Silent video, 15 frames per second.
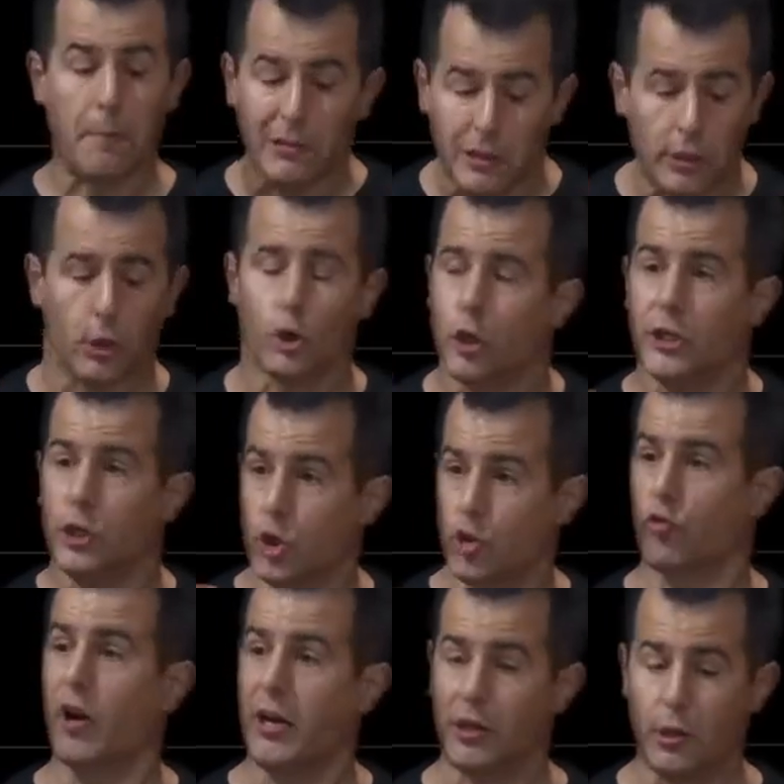I'm literally
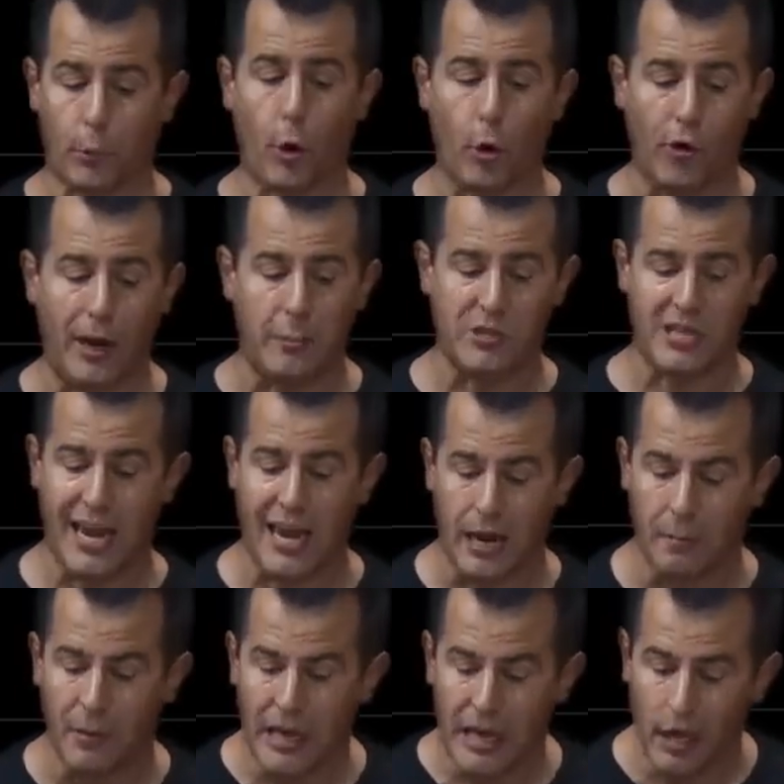just running the program's
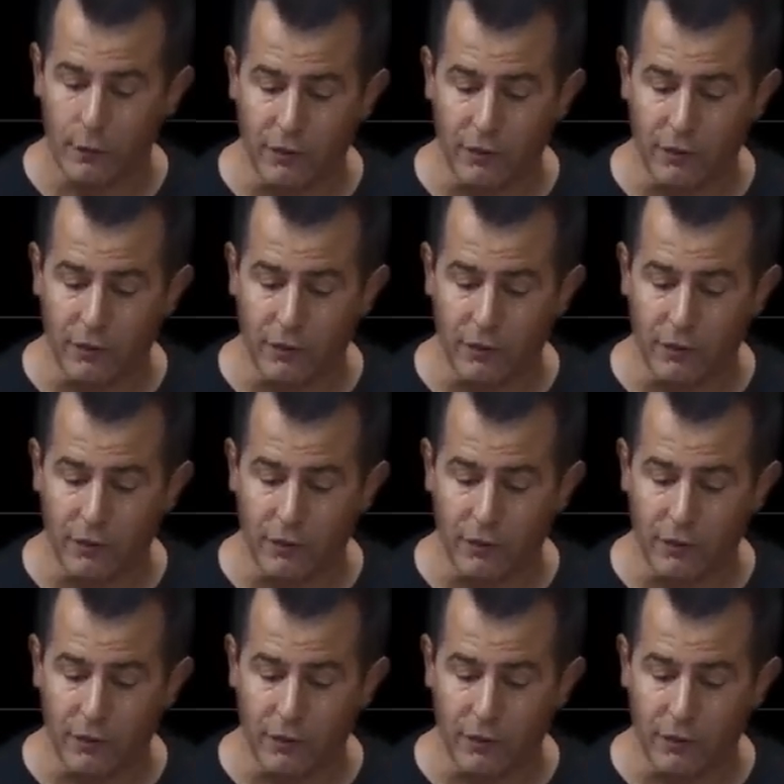name.